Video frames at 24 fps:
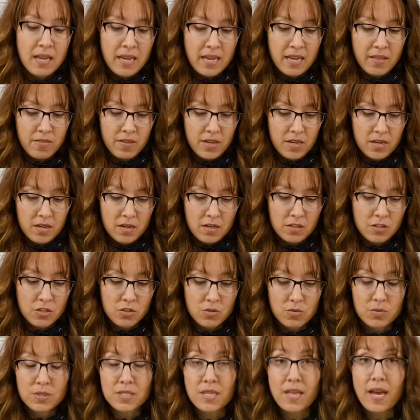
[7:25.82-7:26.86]
and then
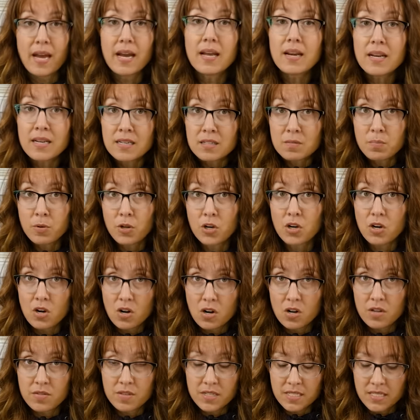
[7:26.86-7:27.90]
use that and put it
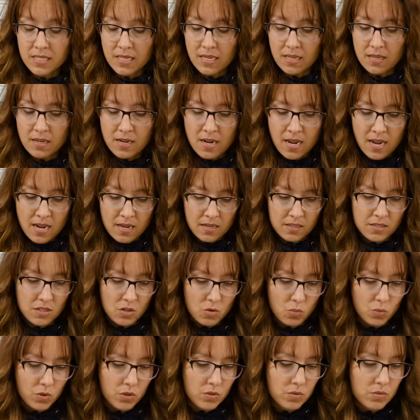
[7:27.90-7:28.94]
on the skin as
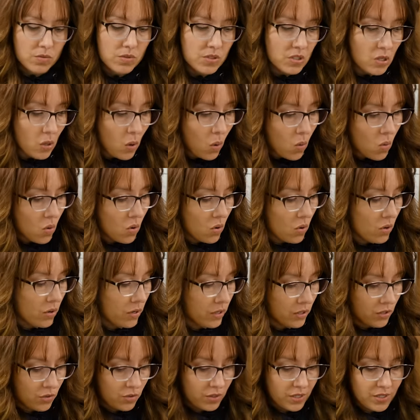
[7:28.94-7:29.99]
a wound, or
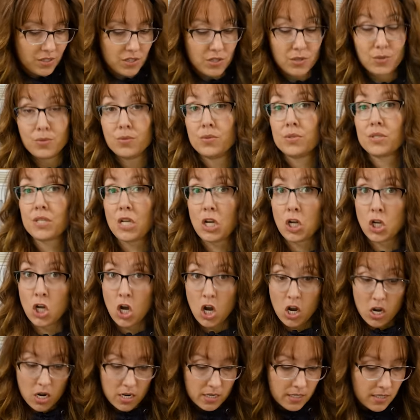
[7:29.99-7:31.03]
you can use
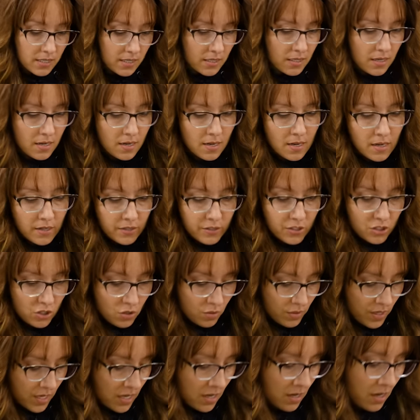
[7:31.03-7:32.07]
gauze.
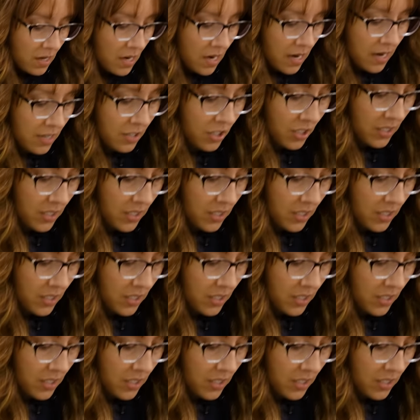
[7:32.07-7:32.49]
So here I